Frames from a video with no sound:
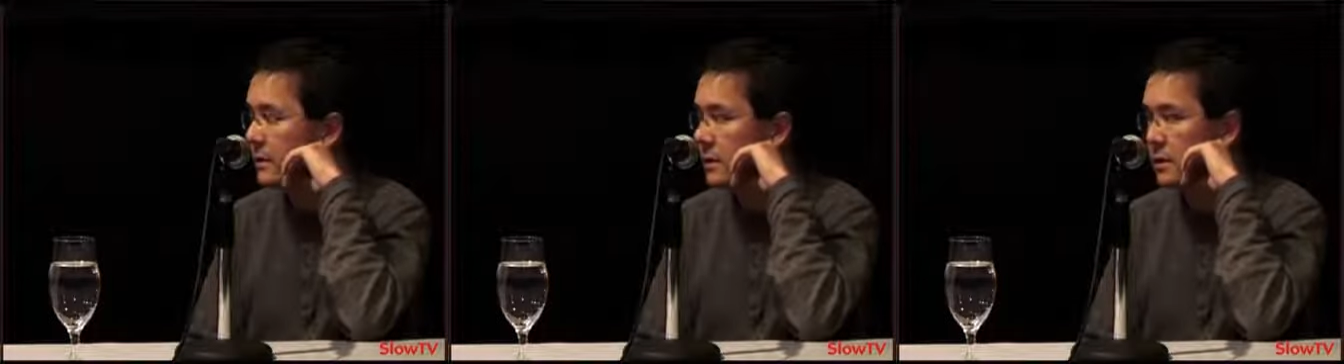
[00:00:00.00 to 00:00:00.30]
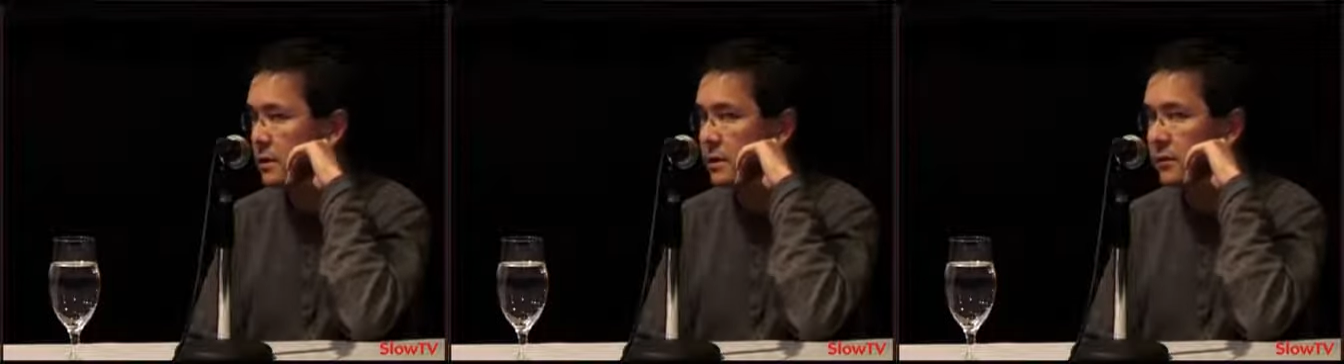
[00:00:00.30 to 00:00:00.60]

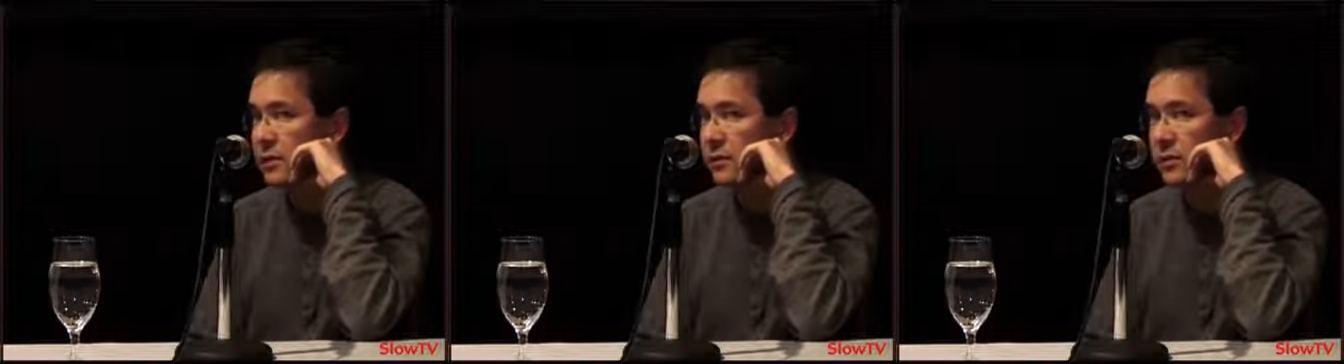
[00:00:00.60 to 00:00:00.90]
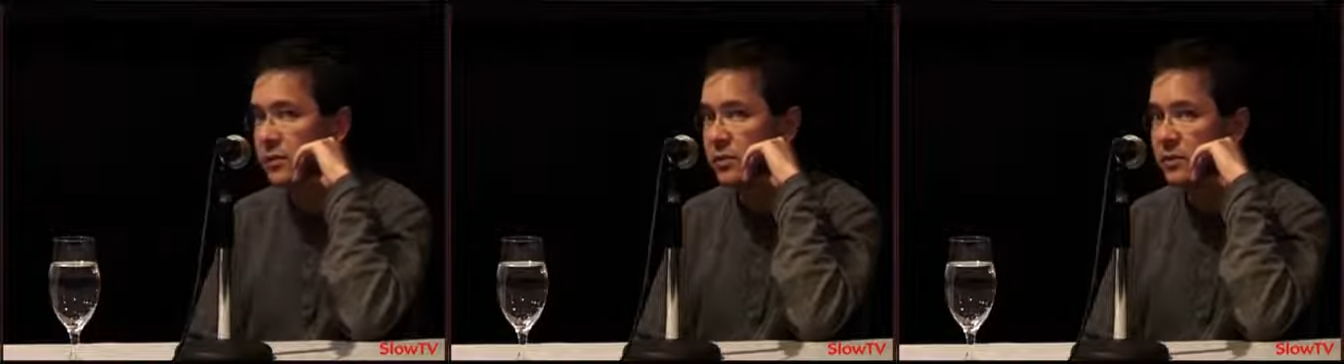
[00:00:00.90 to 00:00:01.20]
I find
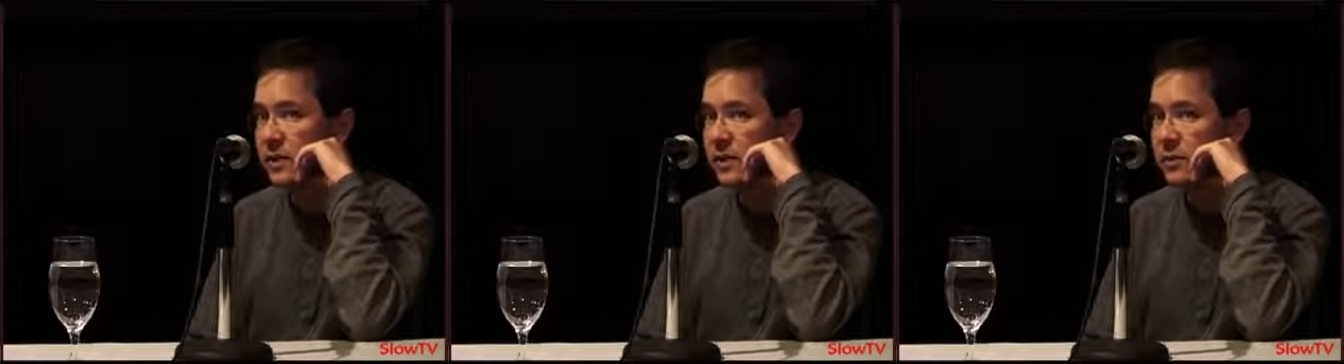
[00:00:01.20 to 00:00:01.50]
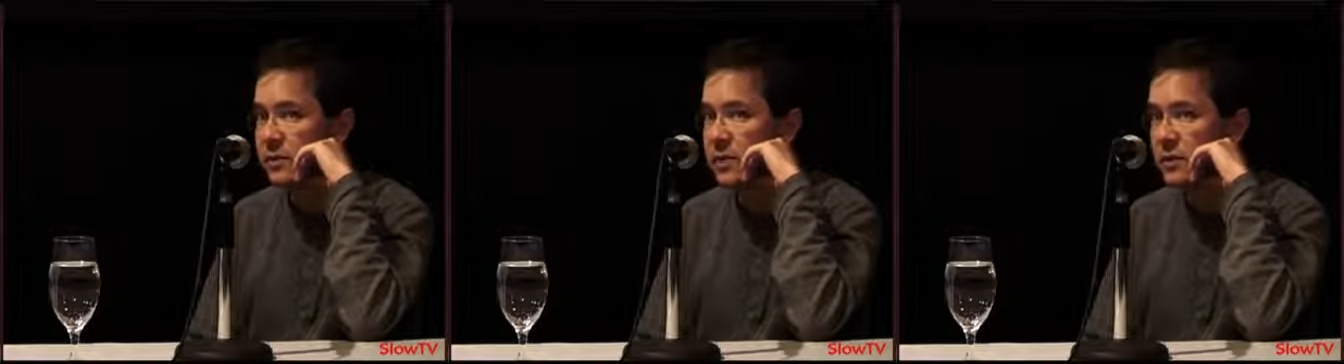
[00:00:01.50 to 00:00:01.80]
when you put text
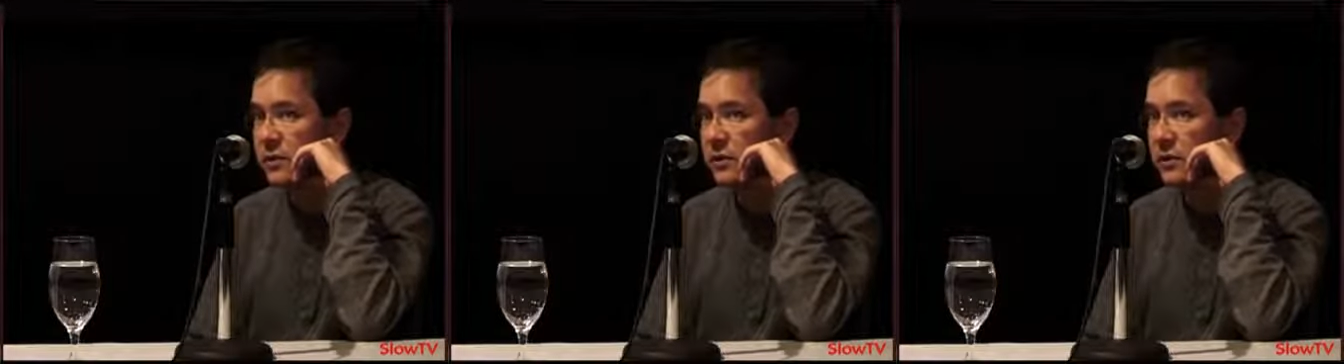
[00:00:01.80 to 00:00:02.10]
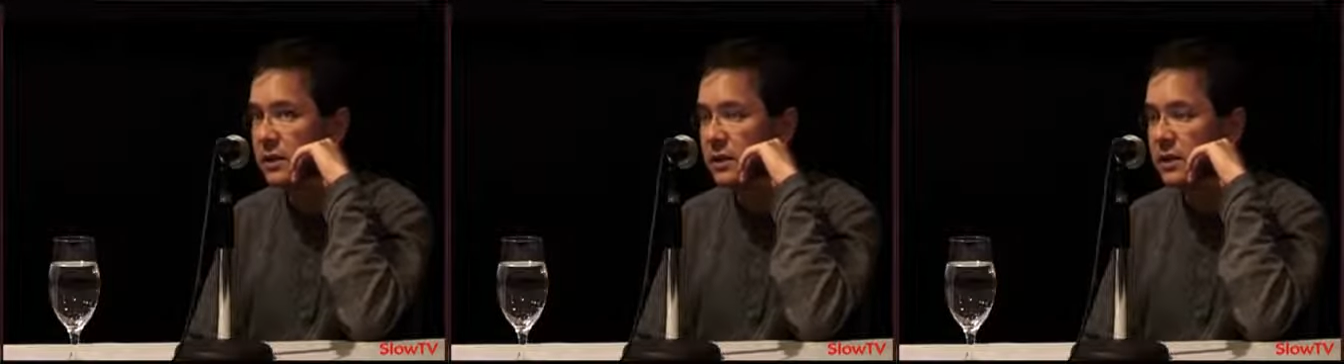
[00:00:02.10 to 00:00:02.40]
with
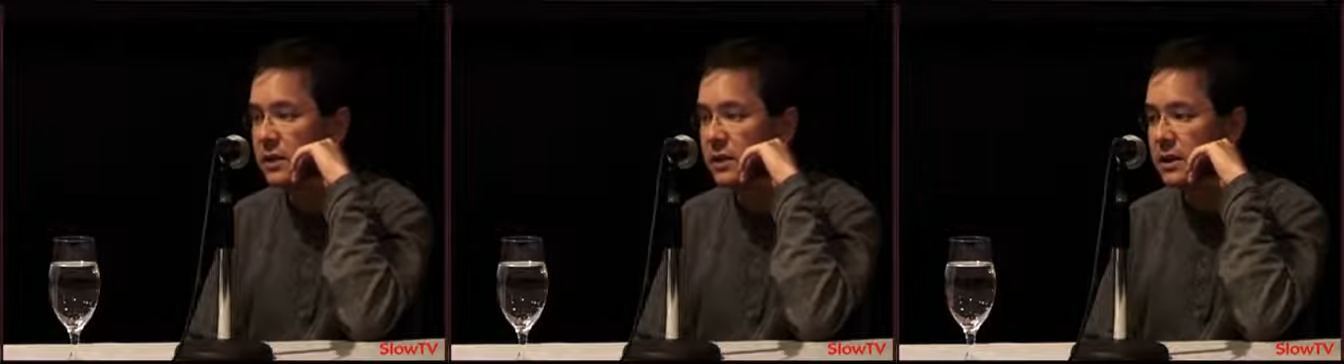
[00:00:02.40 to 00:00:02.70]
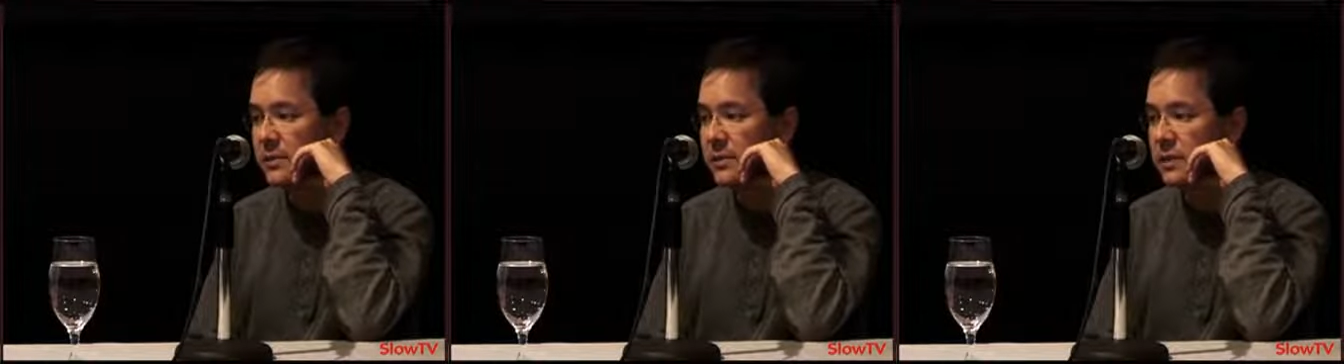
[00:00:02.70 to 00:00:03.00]
pictures,
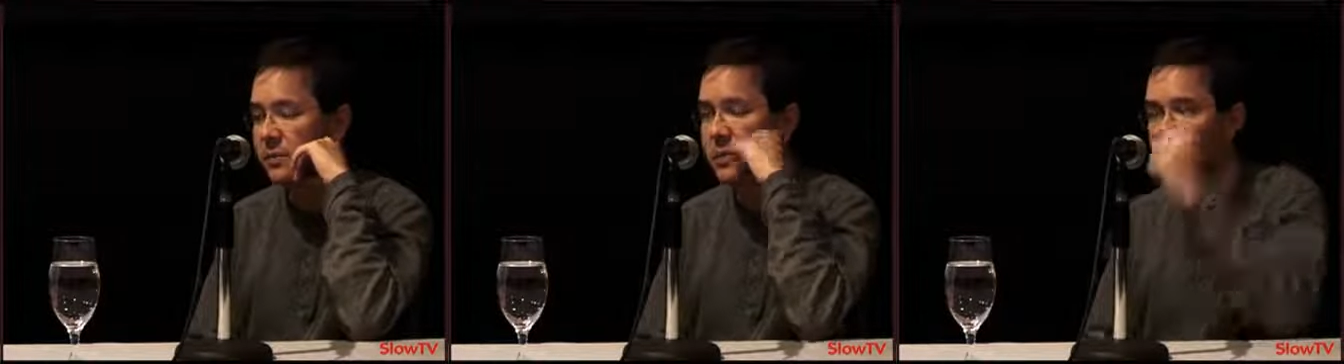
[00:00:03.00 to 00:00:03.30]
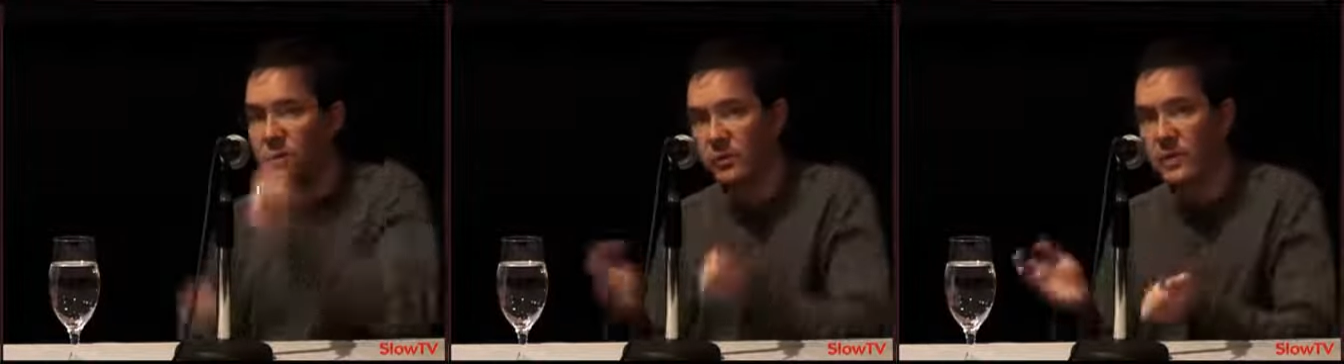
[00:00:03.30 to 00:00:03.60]
some people will